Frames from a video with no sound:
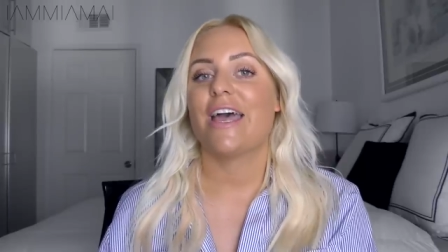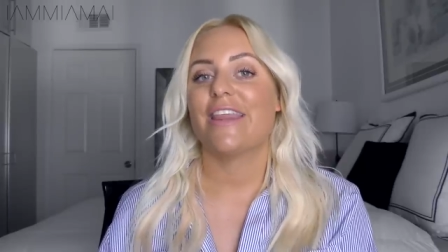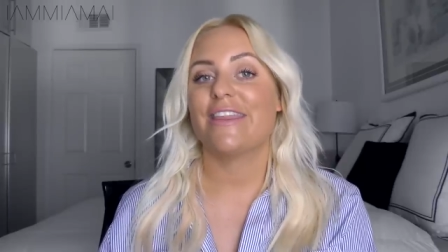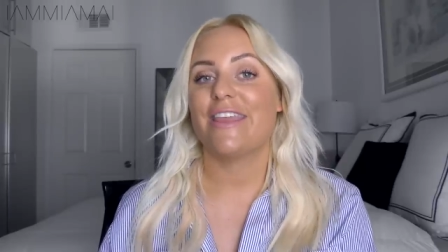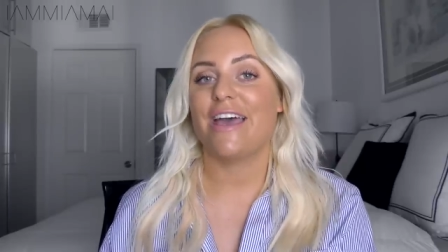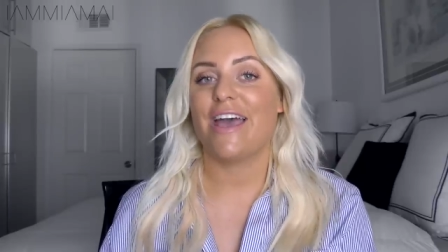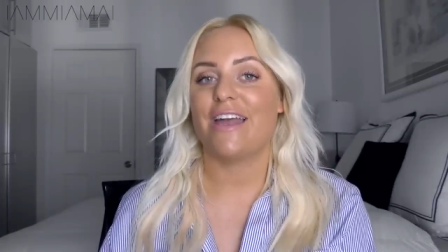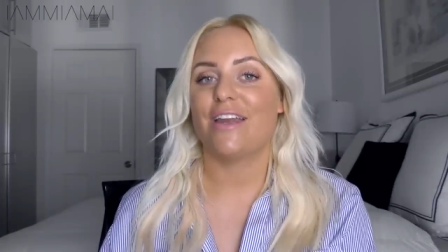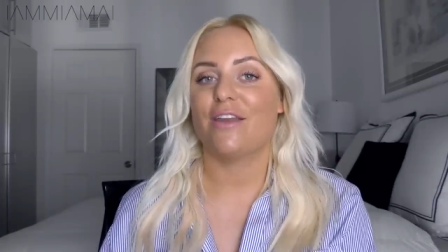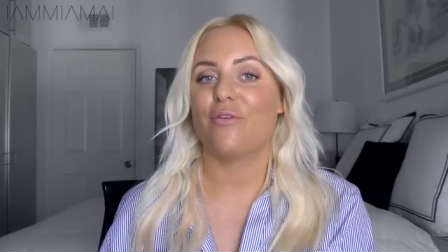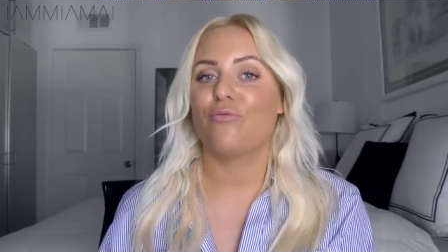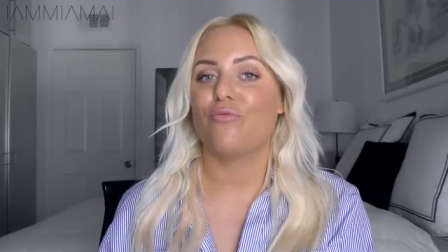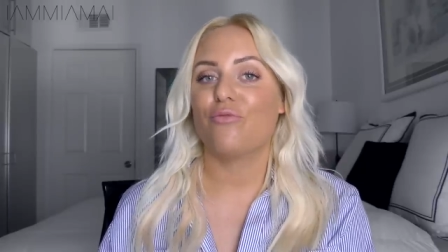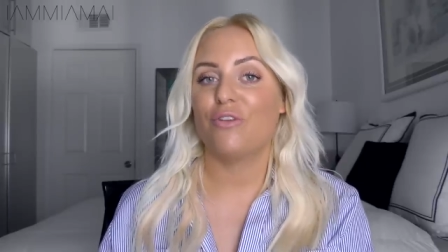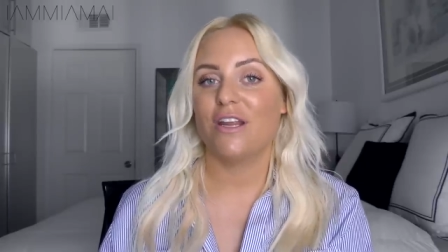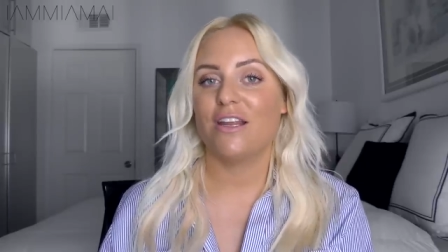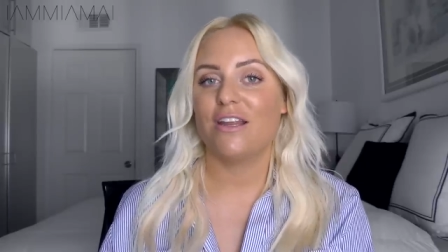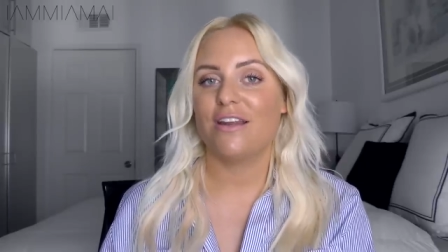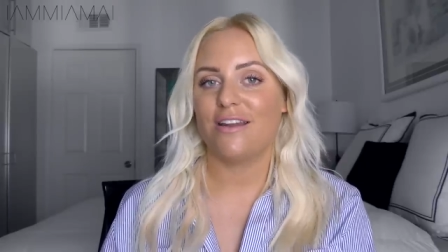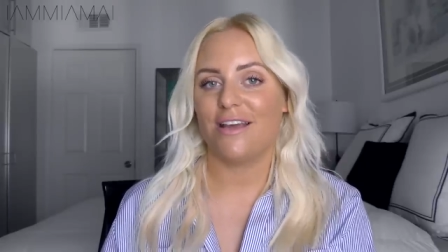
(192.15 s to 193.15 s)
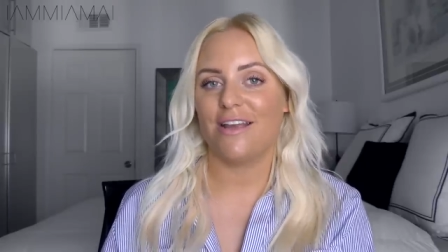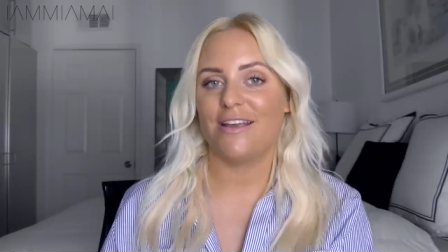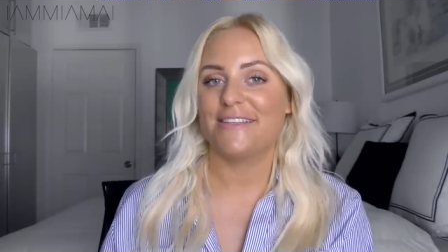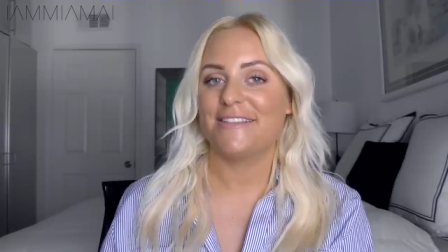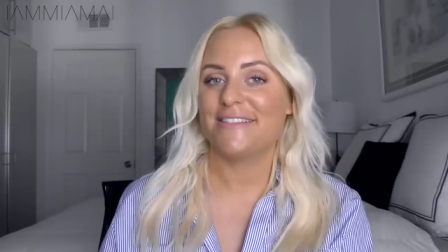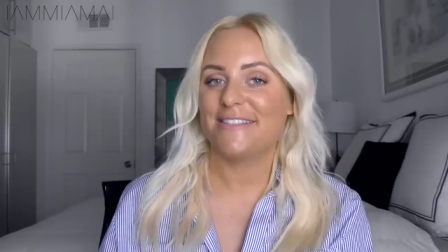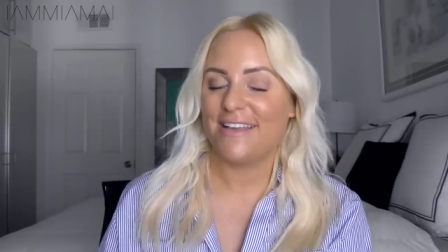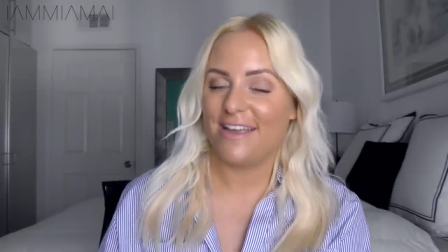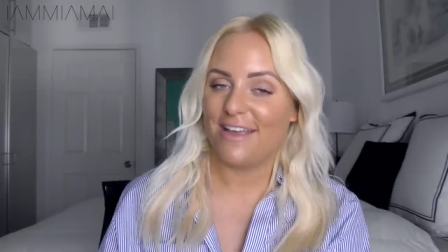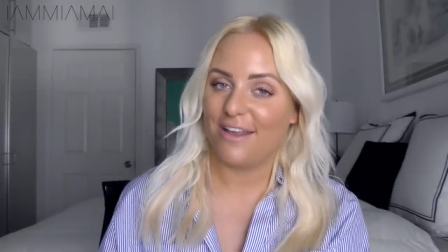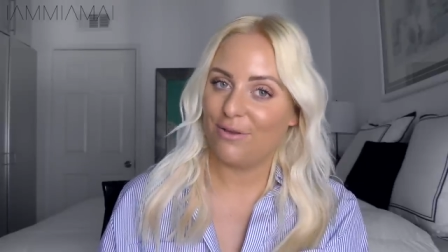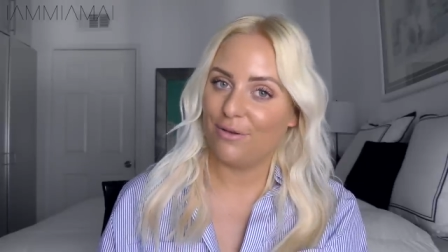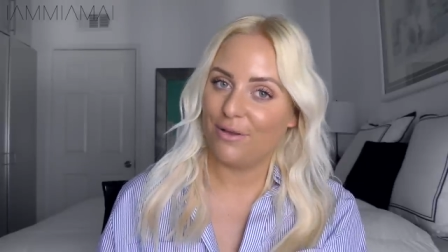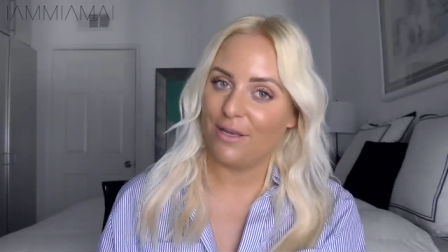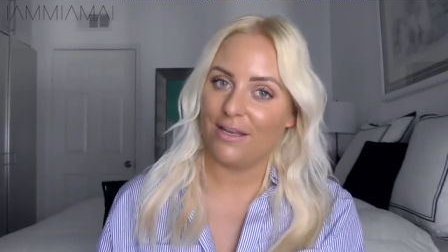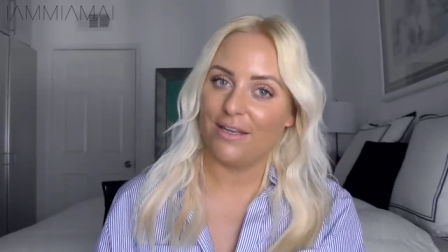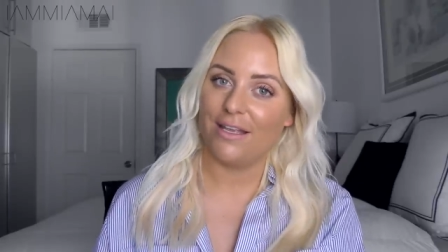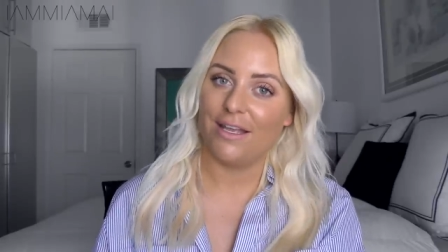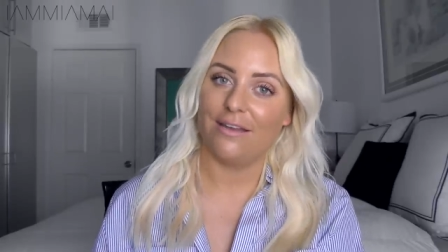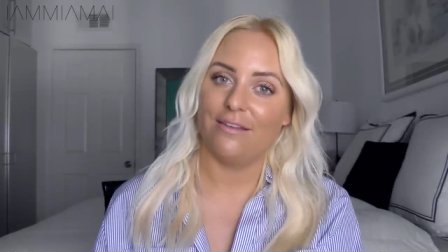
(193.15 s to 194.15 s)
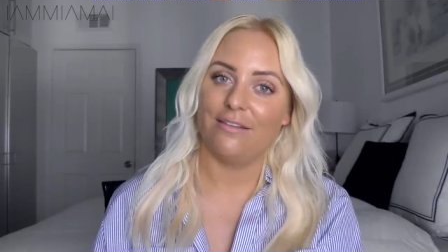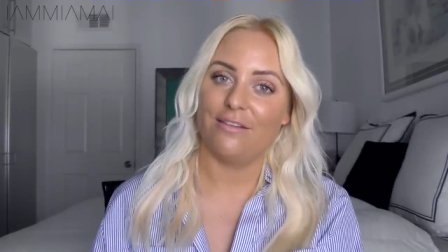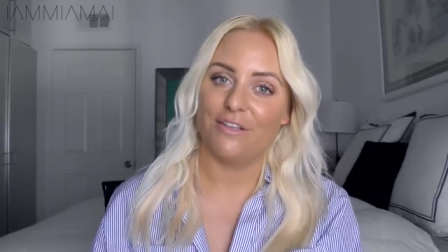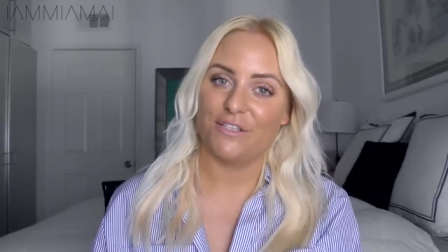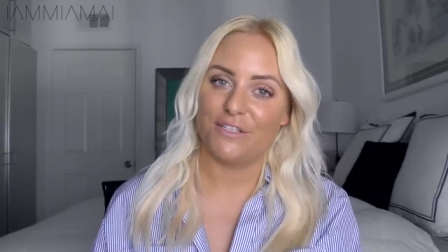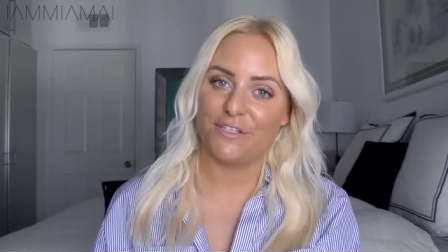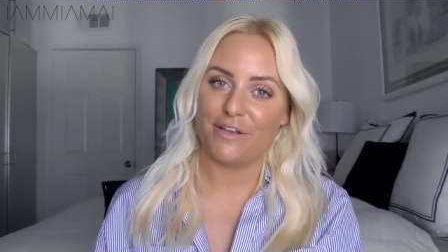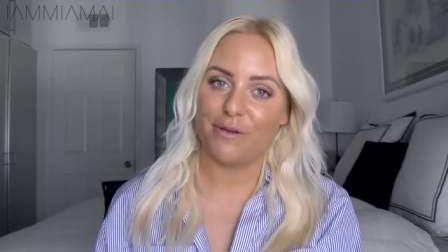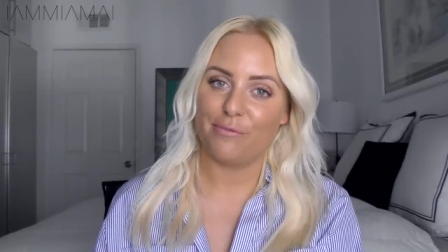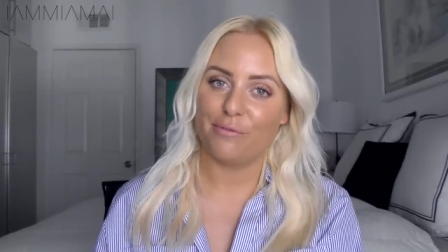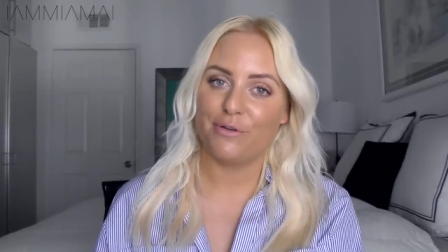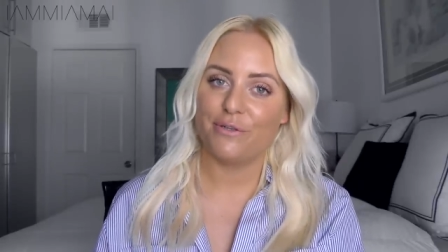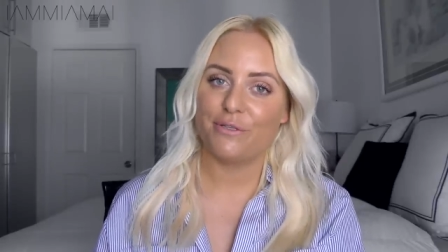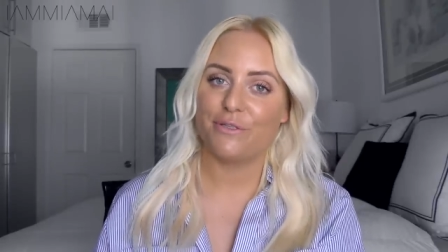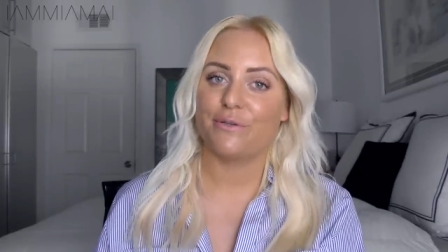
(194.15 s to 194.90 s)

that really nice tan you can get in the summer.